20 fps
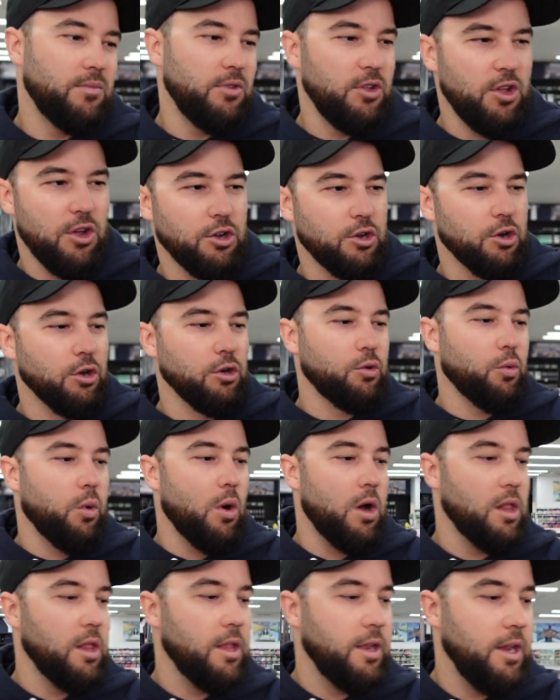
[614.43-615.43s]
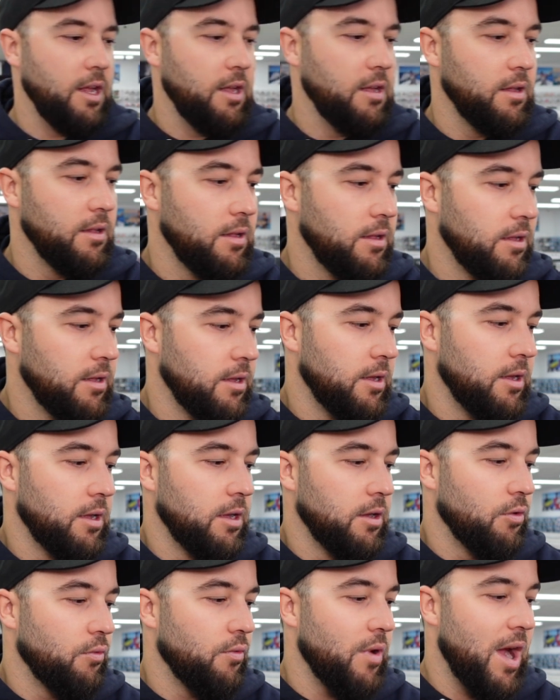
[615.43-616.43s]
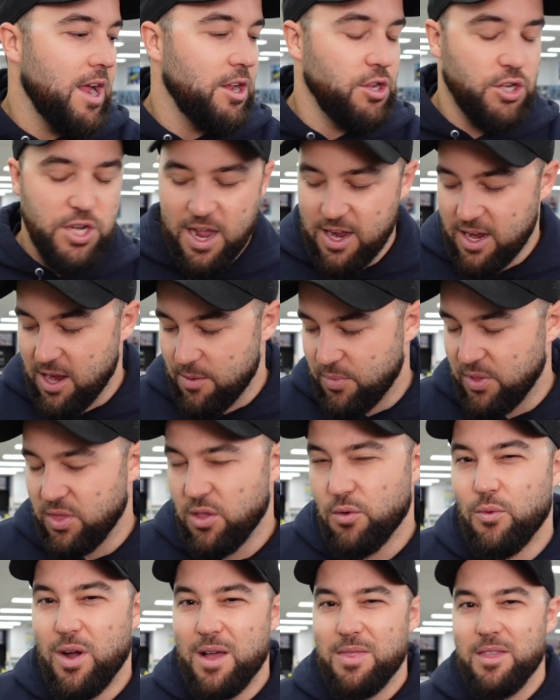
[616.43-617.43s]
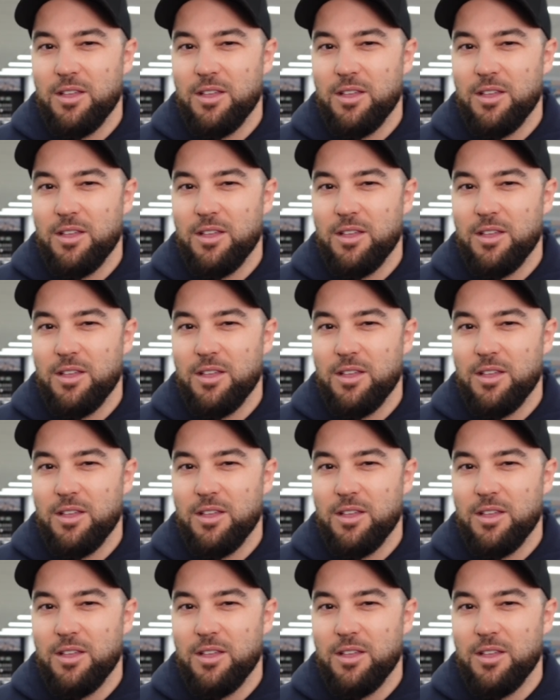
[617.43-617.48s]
you know, good quality rain jacket. But the one